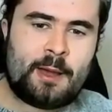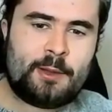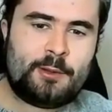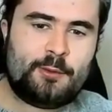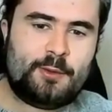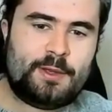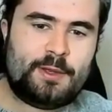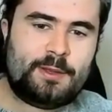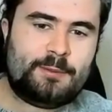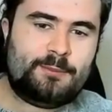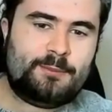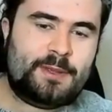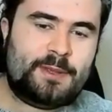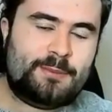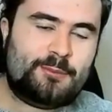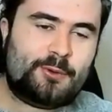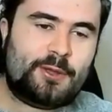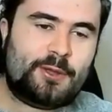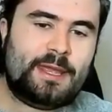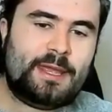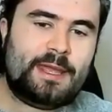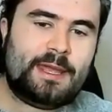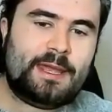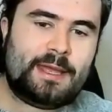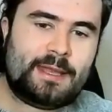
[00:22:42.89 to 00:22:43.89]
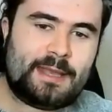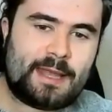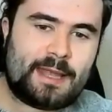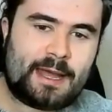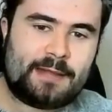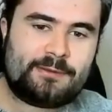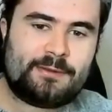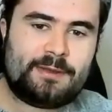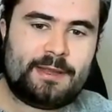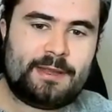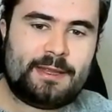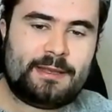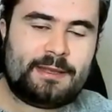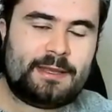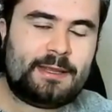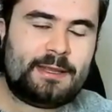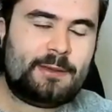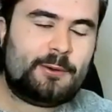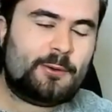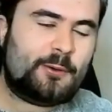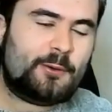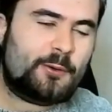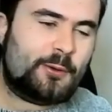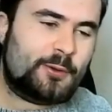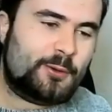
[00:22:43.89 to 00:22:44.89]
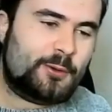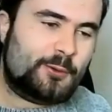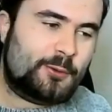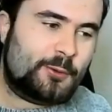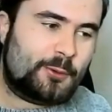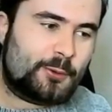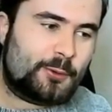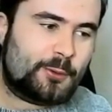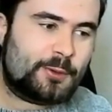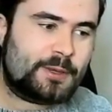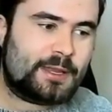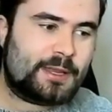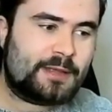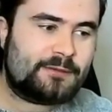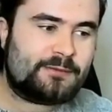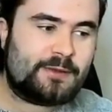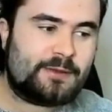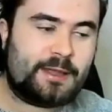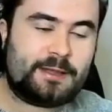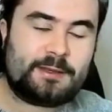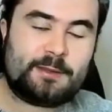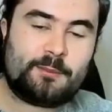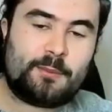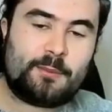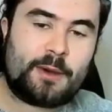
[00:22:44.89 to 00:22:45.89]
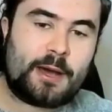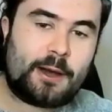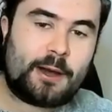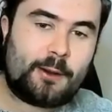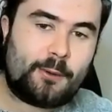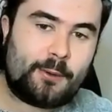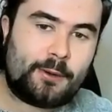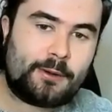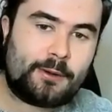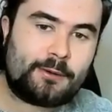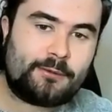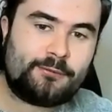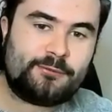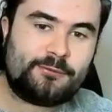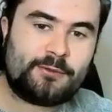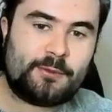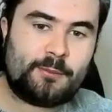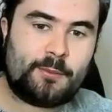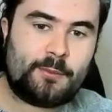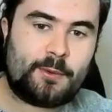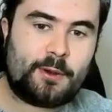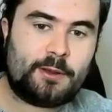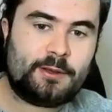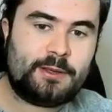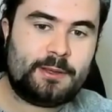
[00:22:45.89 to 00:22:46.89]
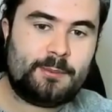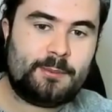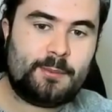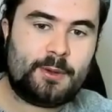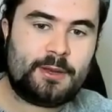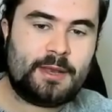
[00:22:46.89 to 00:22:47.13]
you people hear that and they think, oh, you know, that's like the power of somebody.